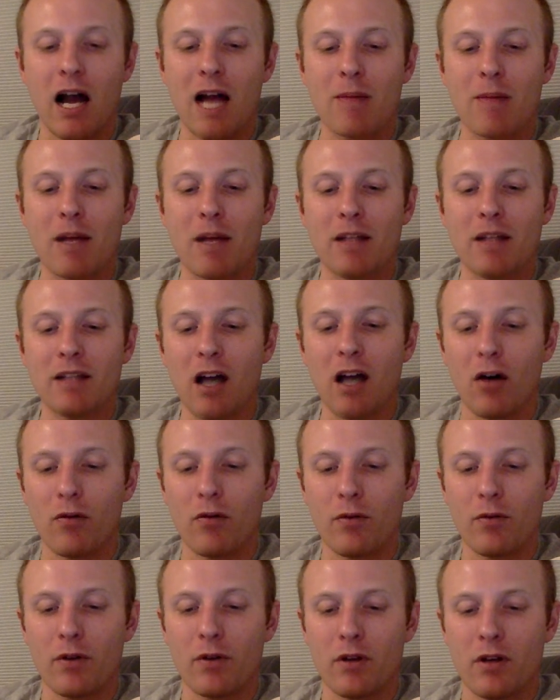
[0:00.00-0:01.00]
I
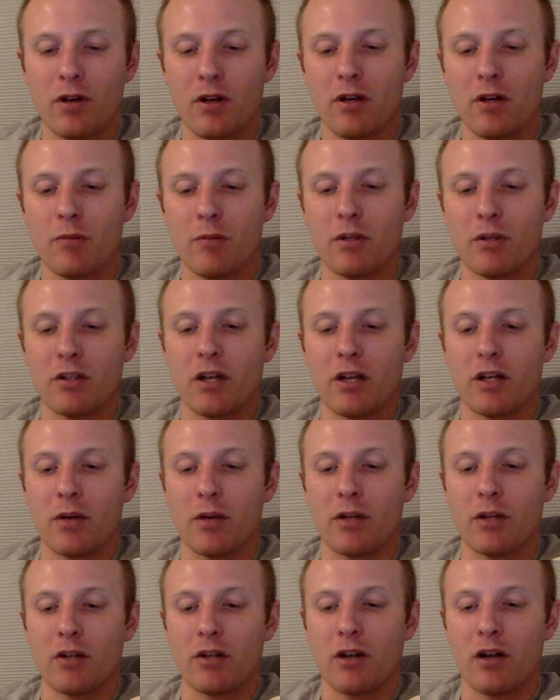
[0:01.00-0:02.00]
myself Miss
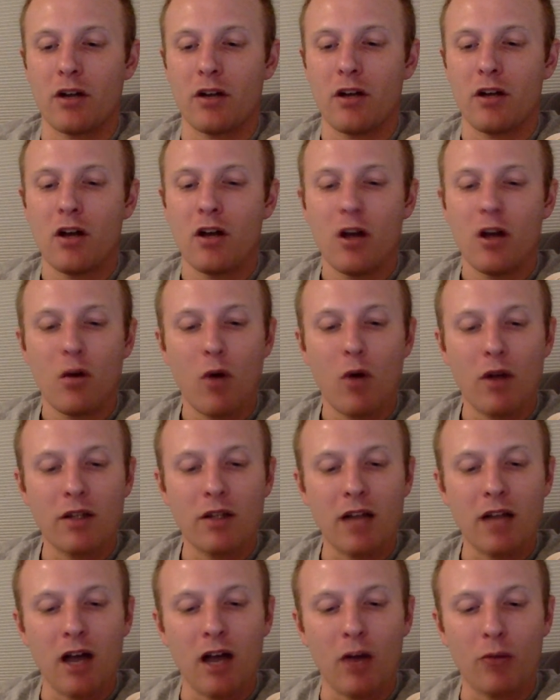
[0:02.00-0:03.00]
Honey went on,
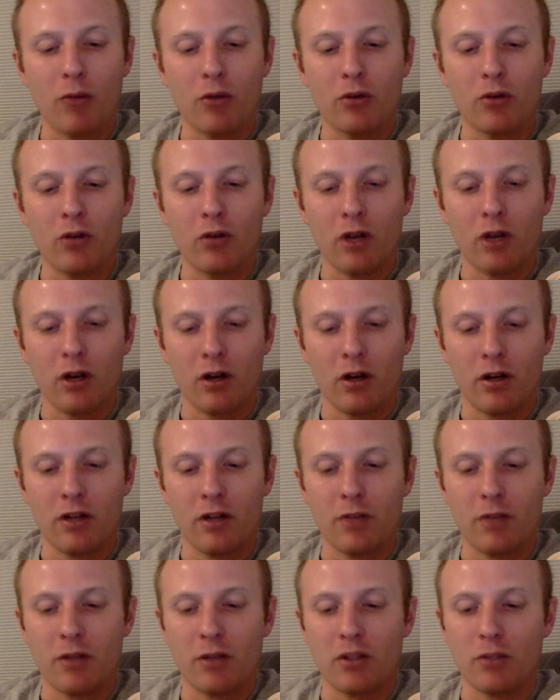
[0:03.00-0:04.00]
want to help you
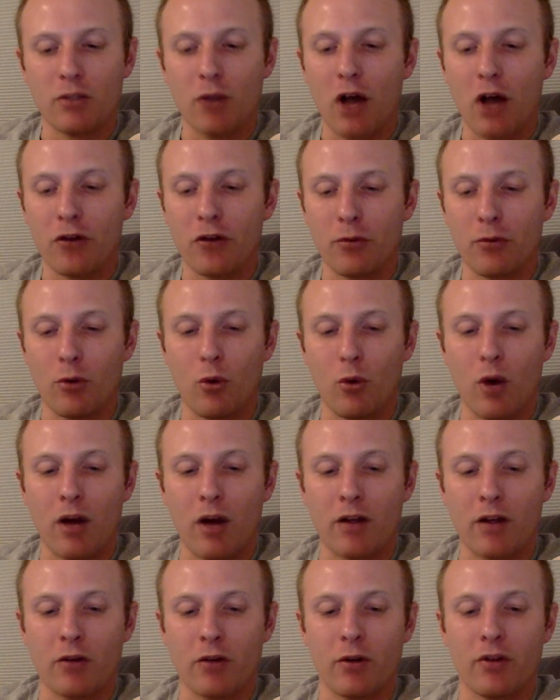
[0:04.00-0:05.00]
learn as much as
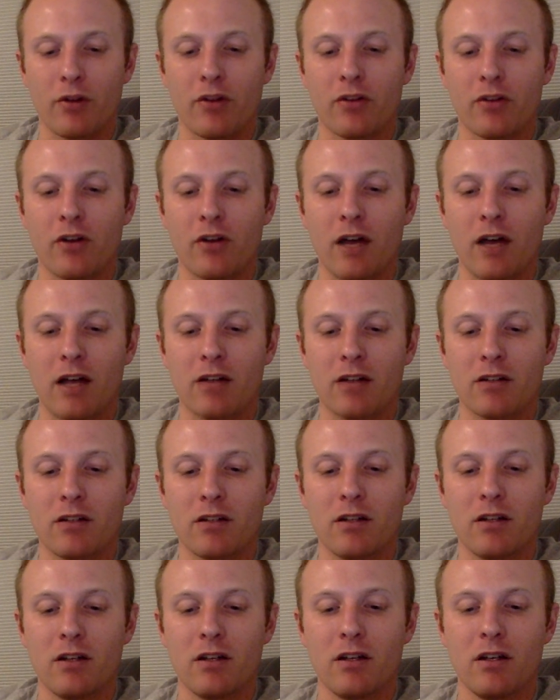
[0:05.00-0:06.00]
possible while you are in this
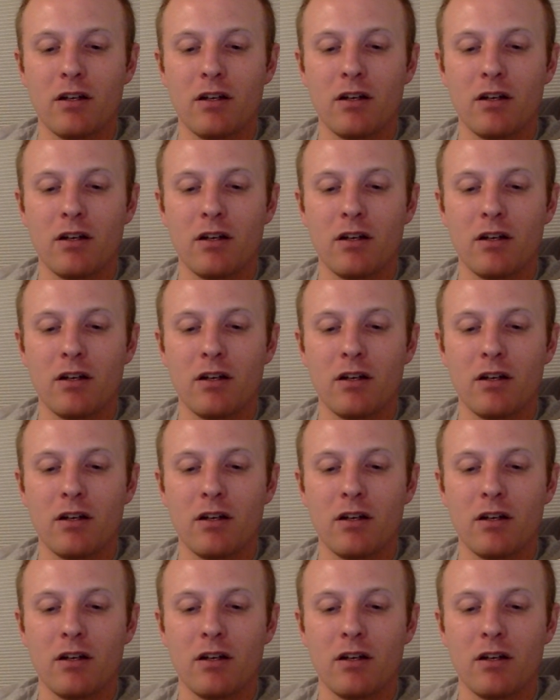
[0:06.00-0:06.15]
class.